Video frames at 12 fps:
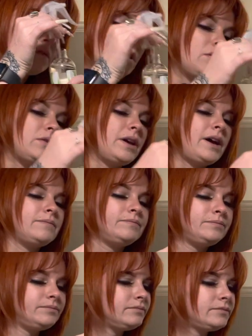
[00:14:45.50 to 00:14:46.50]
Oh yeah,
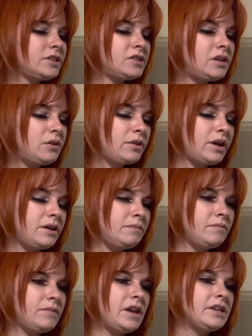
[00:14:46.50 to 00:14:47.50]
so
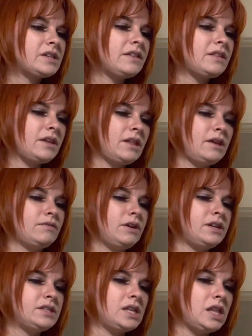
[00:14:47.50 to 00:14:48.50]
good. It's got that like
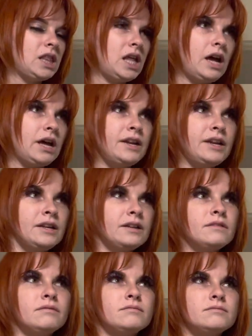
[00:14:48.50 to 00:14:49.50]
very
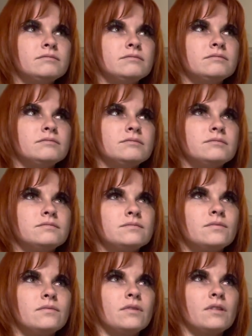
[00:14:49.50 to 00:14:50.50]
salon
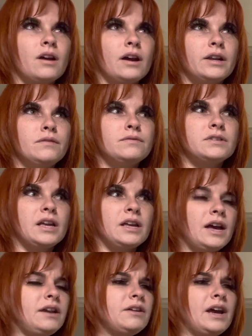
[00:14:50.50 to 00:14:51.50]
kind of scent.
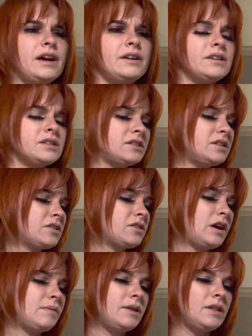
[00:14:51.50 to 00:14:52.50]
I don't know how to
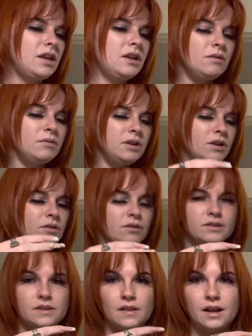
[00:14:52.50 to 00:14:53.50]
describe it. Like, you know when you go in
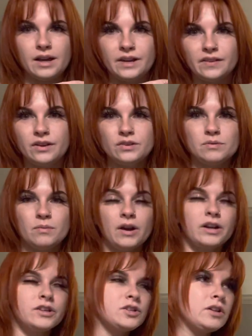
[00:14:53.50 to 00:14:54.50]
a salon and they're using
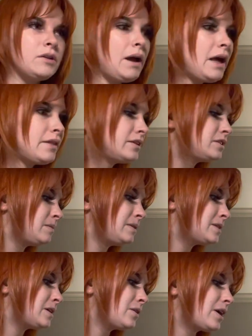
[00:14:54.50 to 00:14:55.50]
products, you're like, wow, this
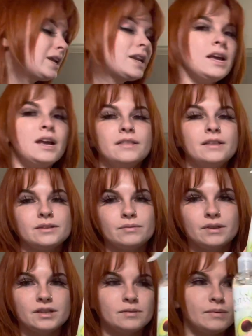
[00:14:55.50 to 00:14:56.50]
smells so good. That's
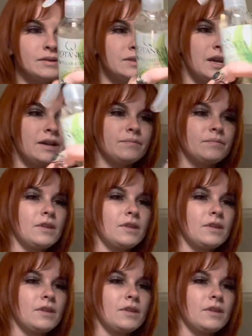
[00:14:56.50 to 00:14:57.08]
what this smells like.